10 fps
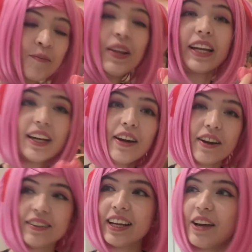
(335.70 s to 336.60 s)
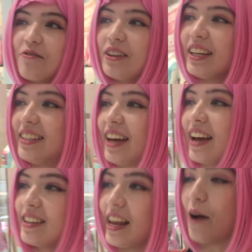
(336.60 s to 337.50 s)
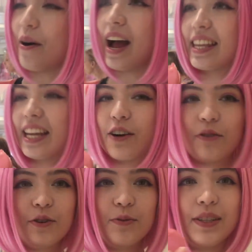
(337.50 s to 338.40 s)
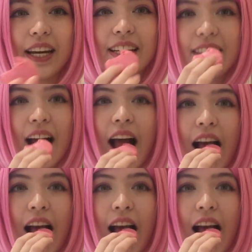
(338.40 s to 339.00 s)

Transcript: Like it really tastes how I think a rose would taste.